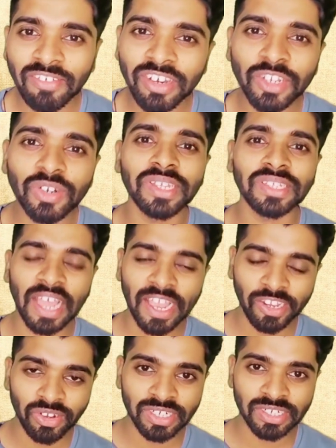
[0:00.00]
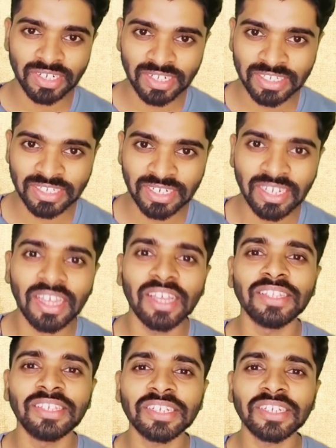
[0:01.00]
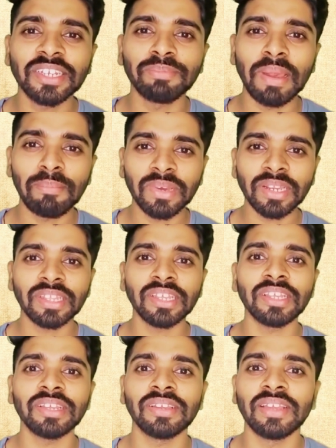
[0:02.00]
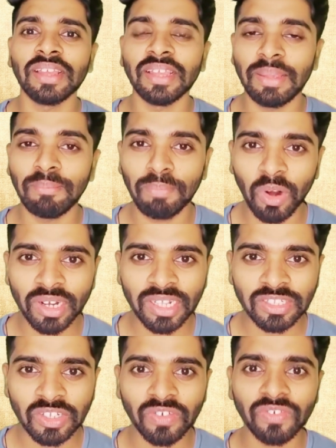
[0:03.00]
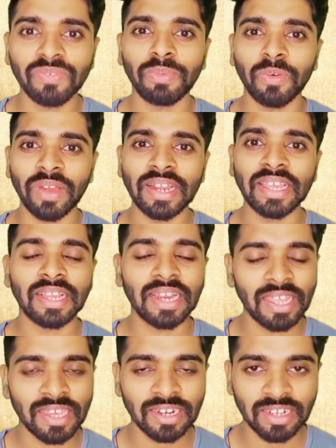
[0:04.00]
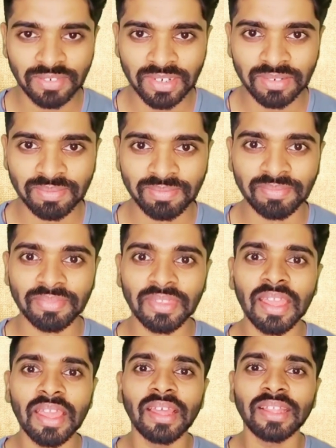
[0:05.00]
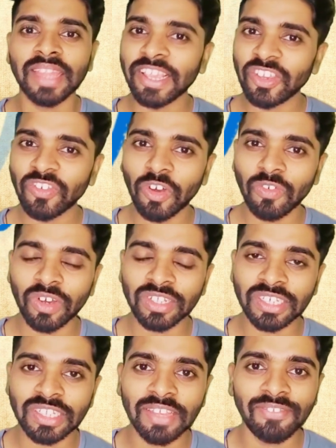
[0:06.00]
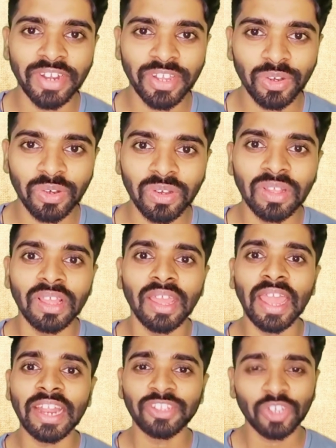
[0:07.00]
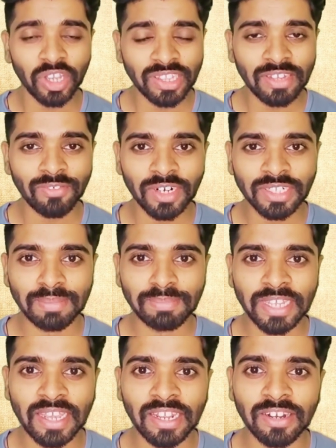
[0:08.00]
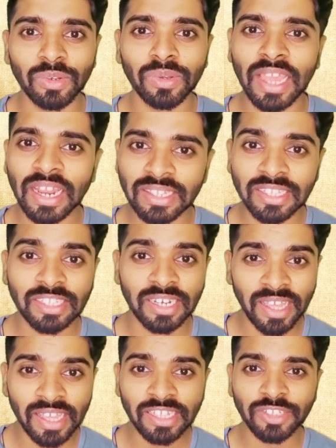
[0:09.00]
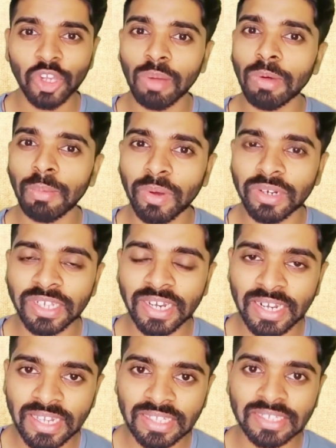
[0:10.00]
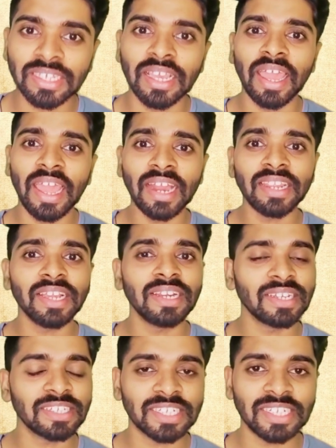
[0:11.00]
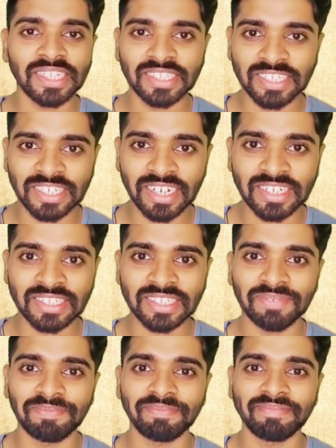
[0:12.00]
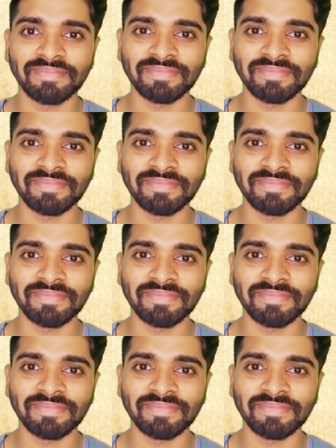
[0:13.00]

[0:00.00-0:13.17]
whenever you design your structure, just remember the importance of providing clear cover. Thank you for watching the video and join the WhatsApp channel to get the daily job opportunities and the industry insights.